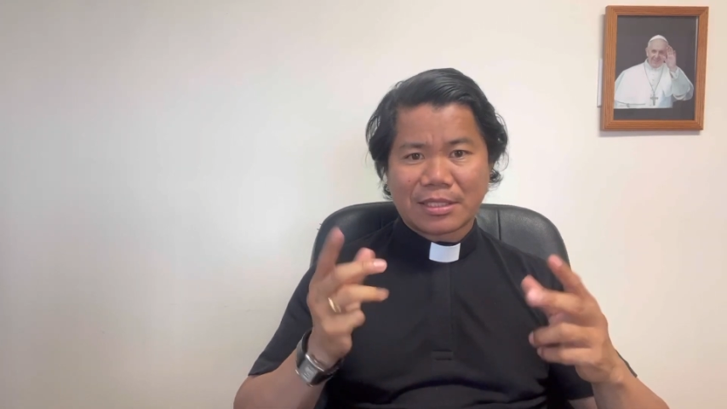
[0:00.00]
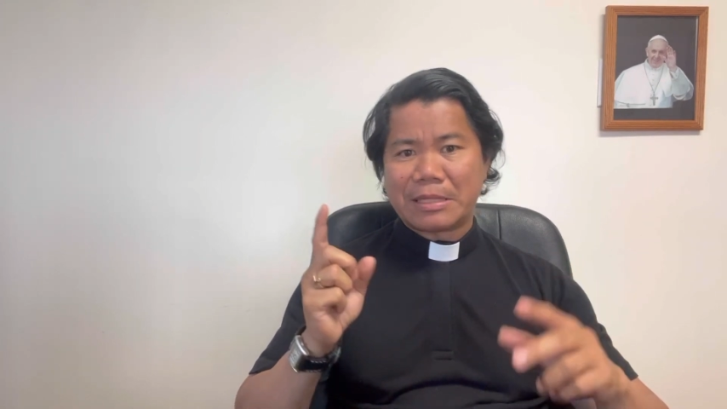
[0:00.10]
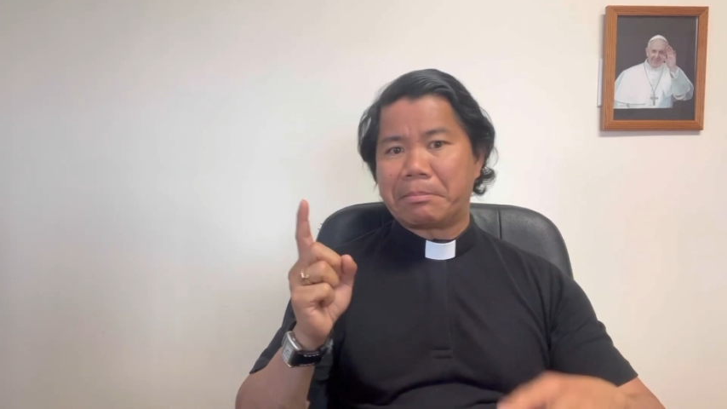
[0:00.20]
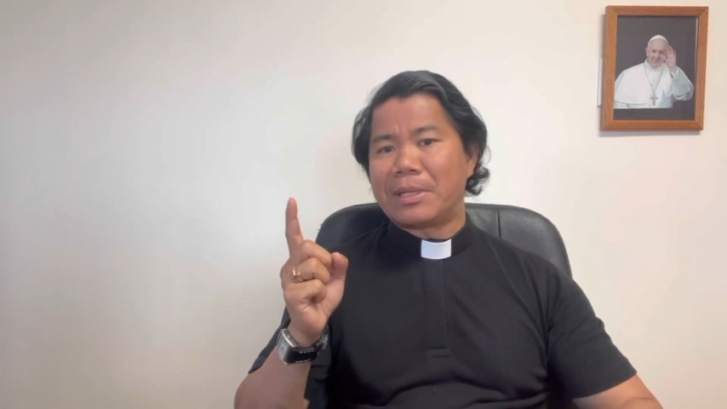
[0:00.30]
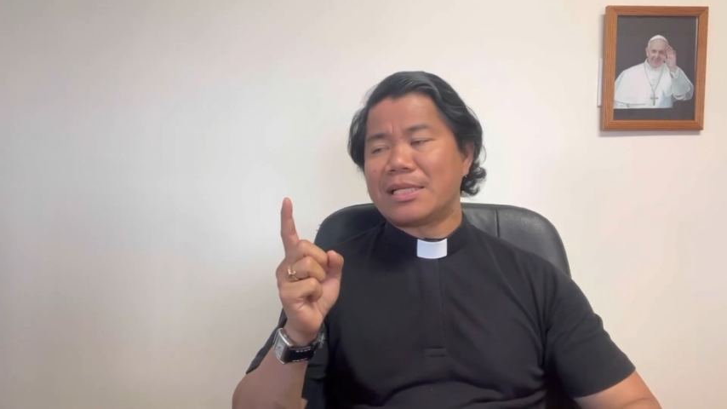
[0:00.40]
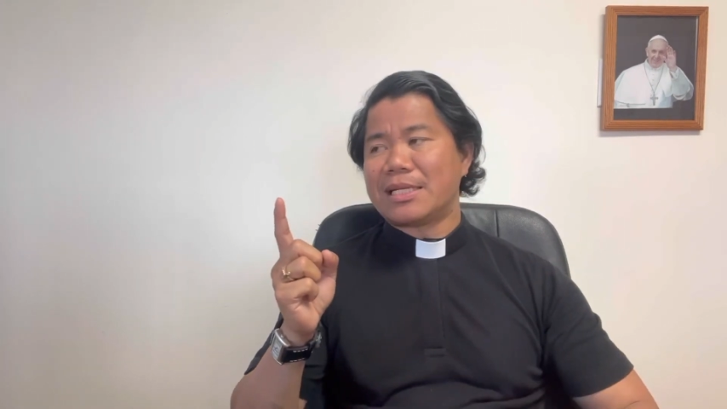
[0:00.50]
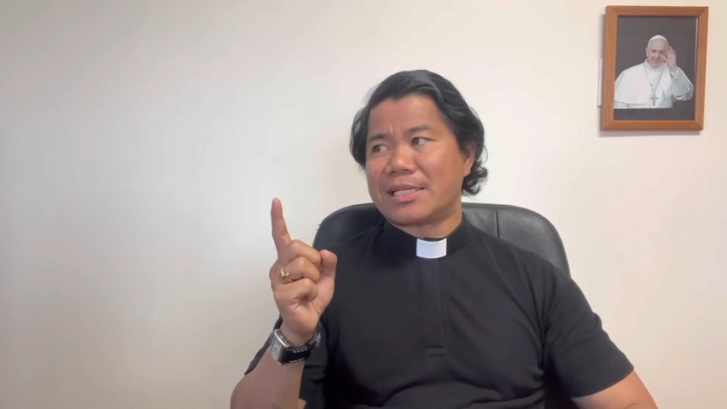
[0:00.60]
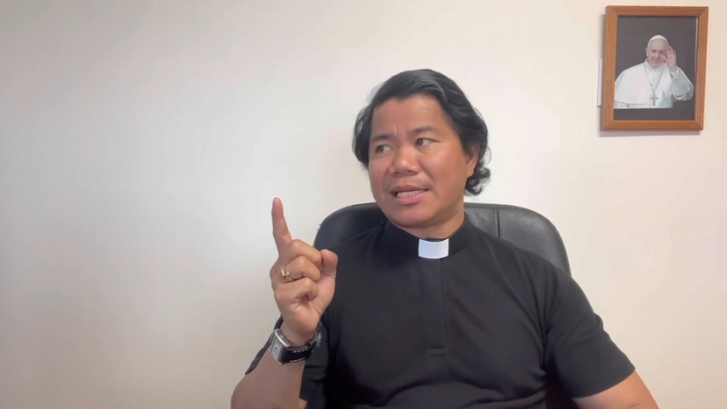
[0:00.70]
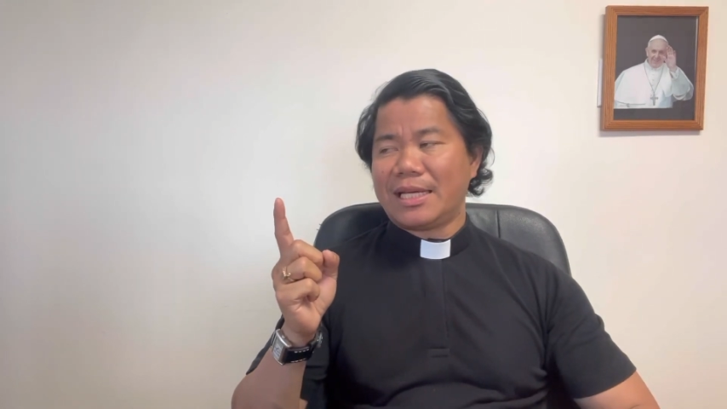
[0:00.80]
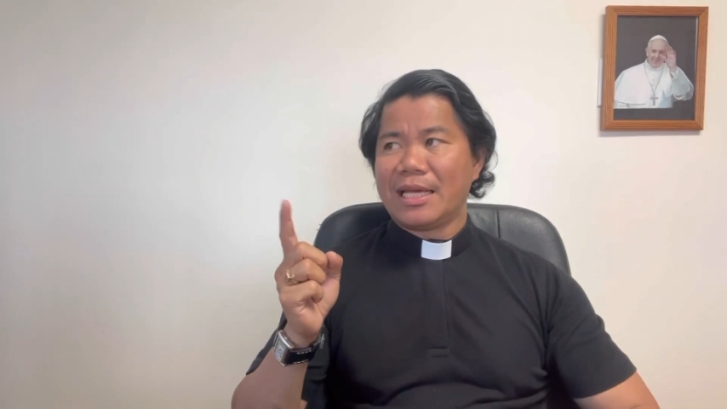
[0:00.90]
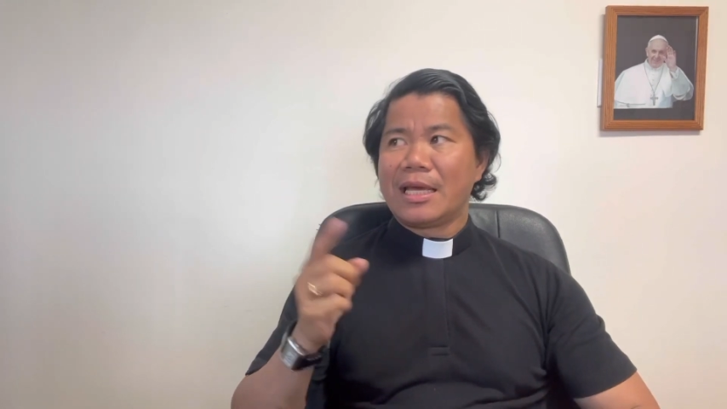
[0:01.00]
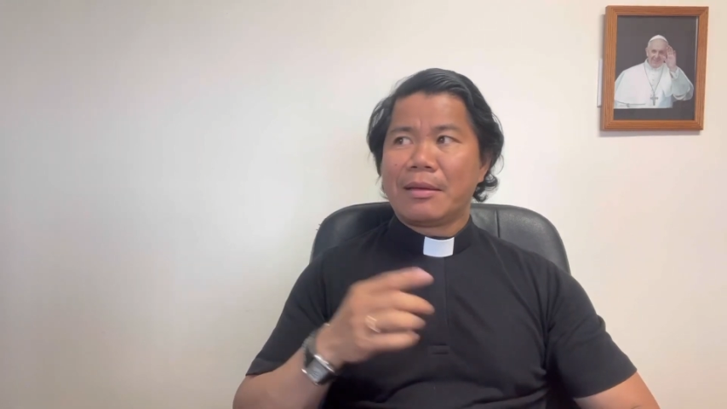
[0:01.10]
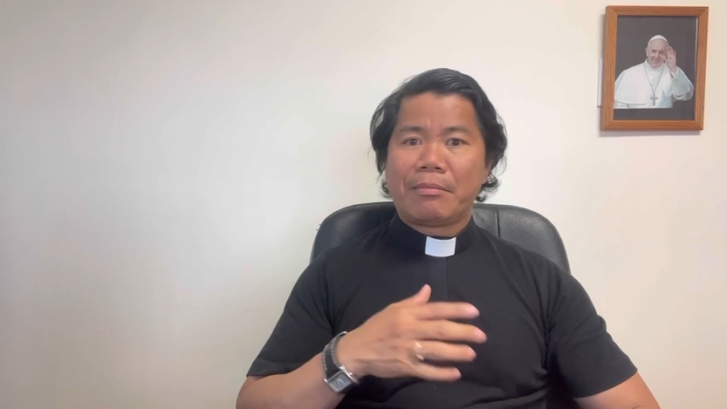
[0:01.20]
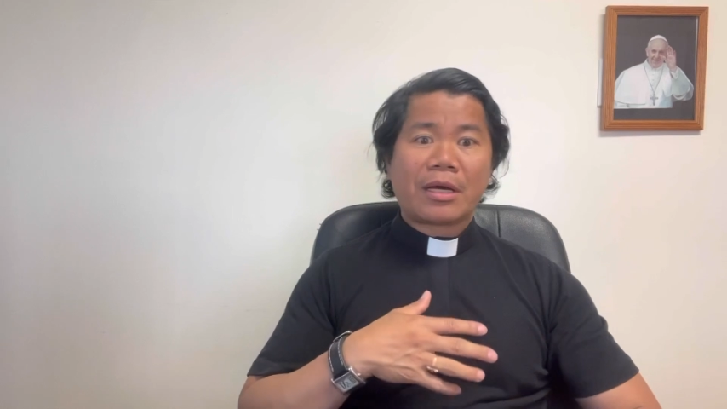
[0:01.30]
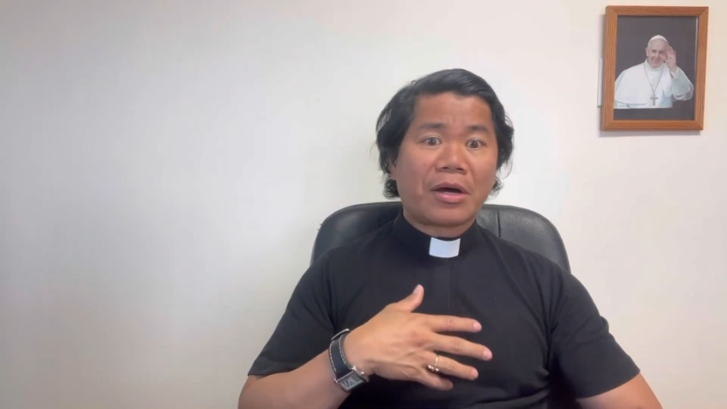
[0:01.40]
Simplicity,
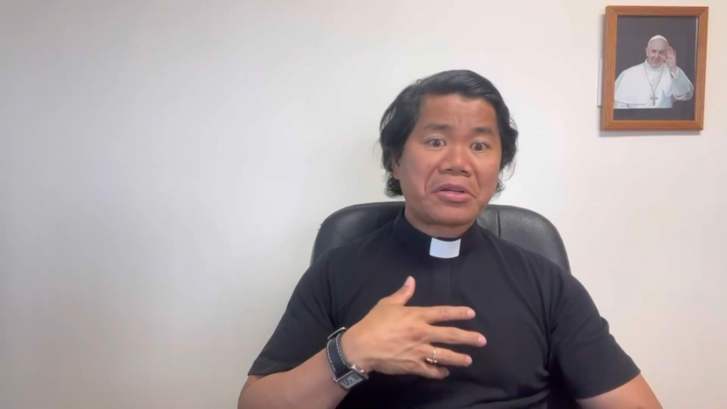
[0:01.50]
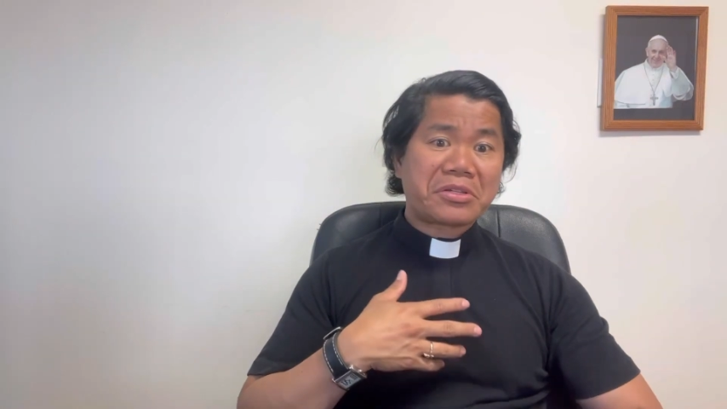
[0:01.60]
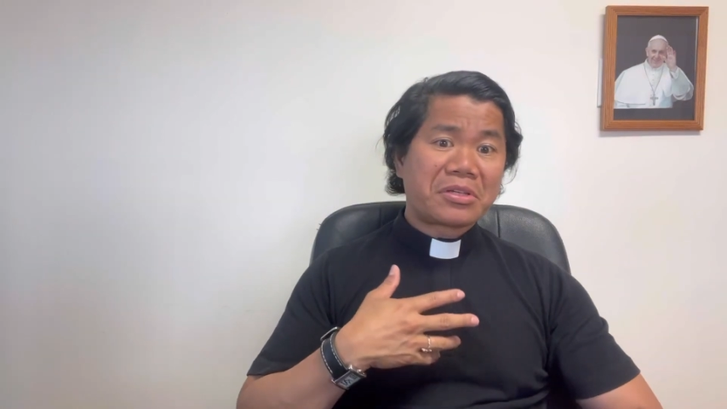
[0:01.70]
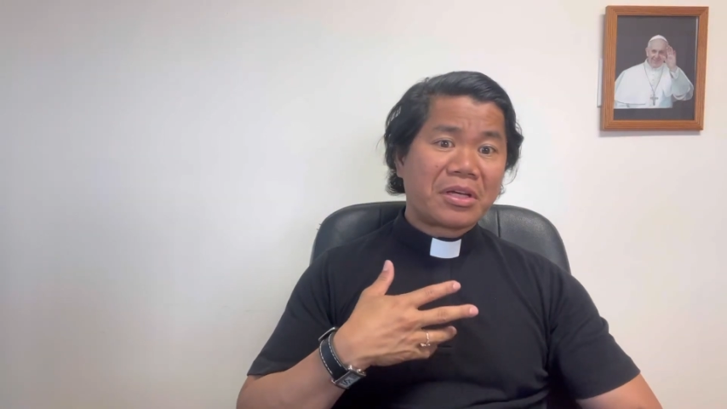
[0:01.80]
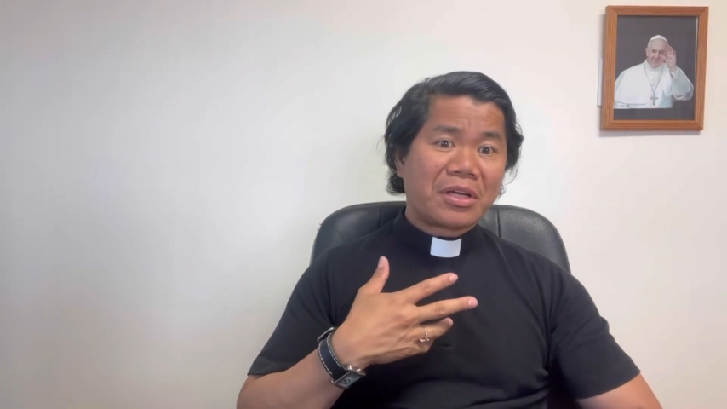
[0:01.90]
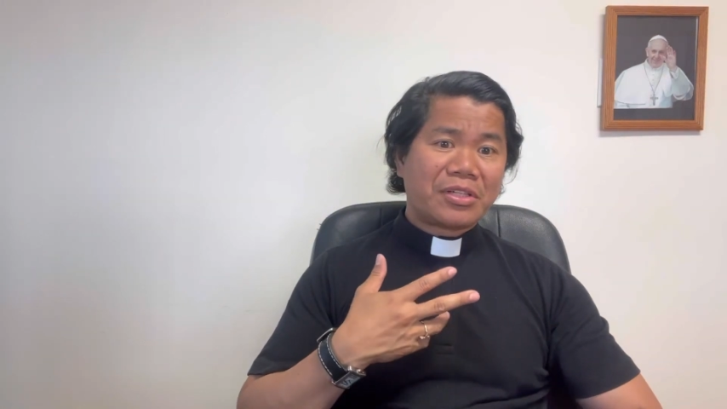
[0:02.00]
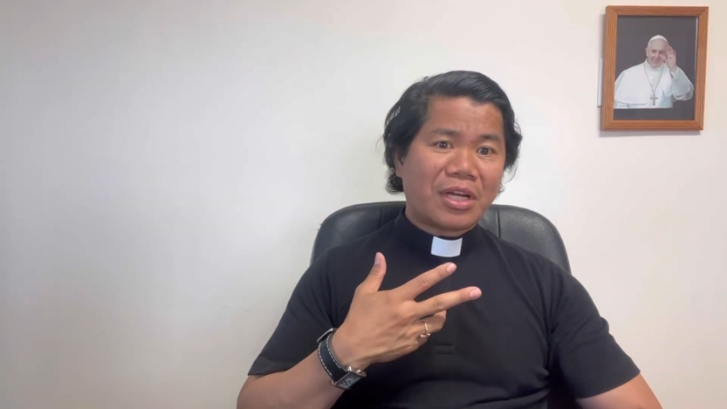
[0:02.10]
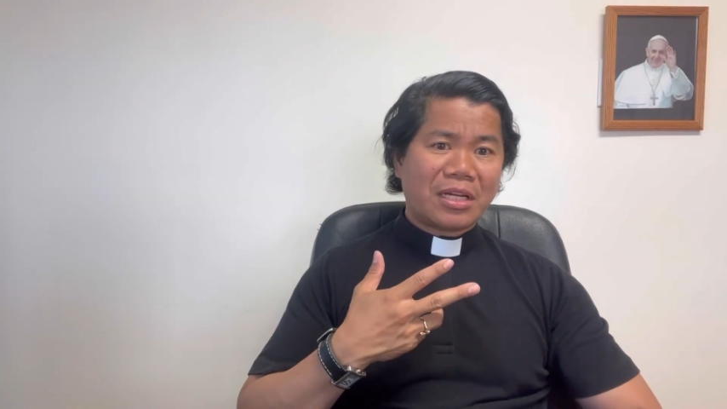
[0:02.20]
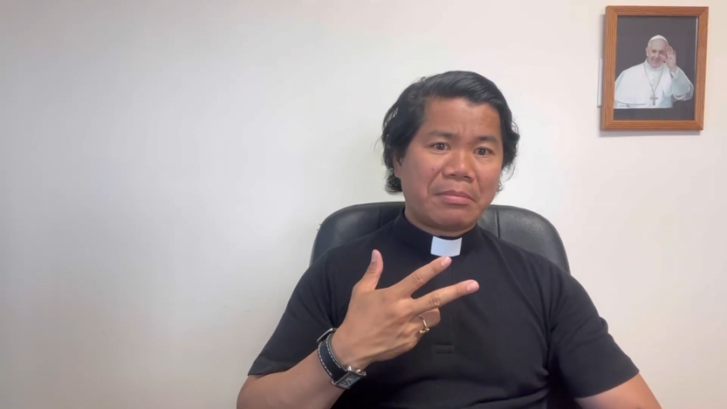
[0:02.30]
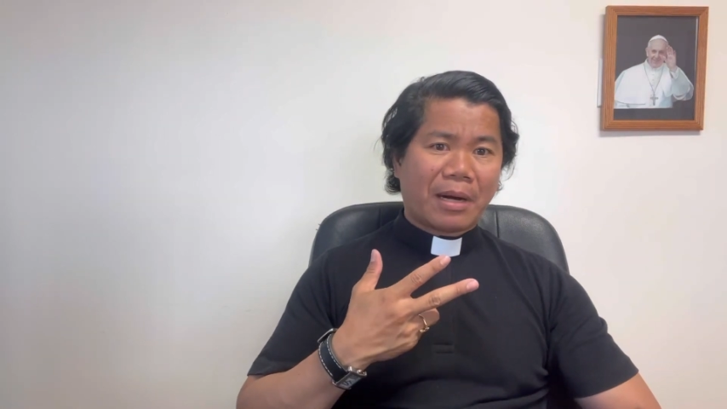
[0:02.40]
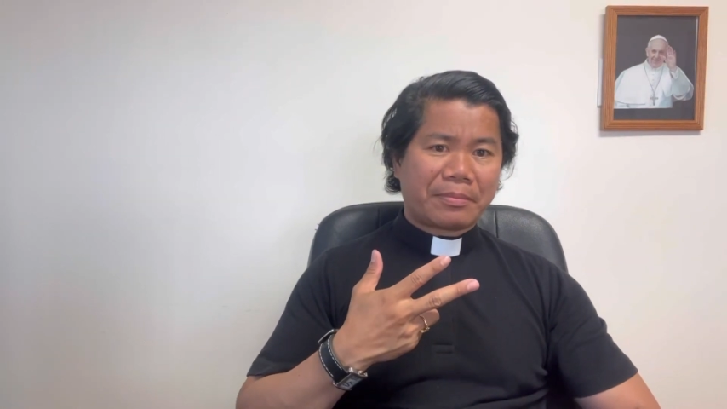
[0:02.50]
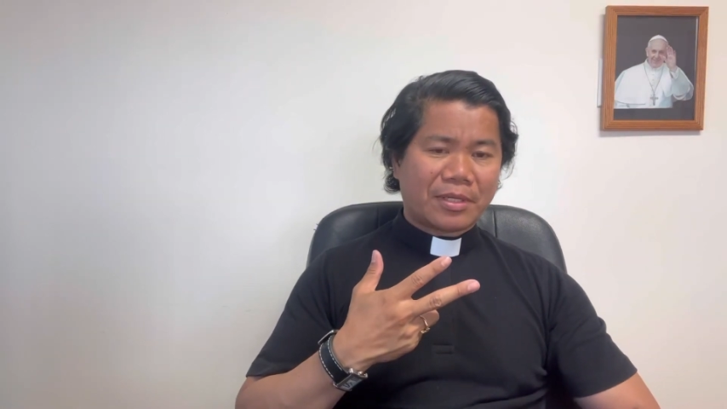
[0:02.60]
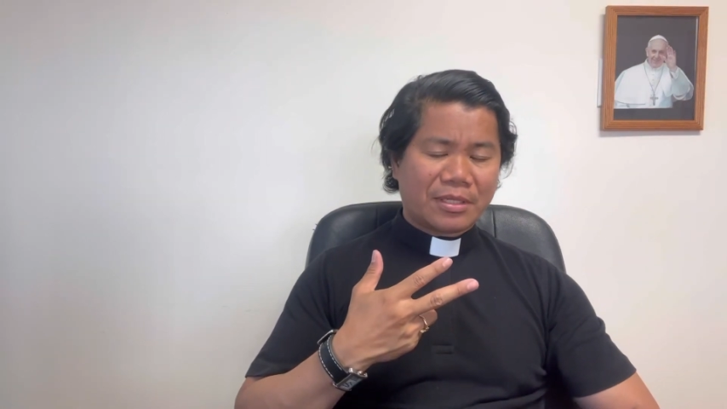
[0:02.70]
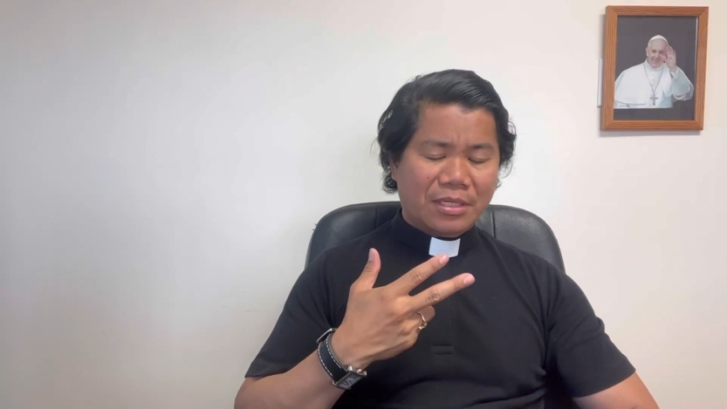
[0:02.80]
because John the Baptist,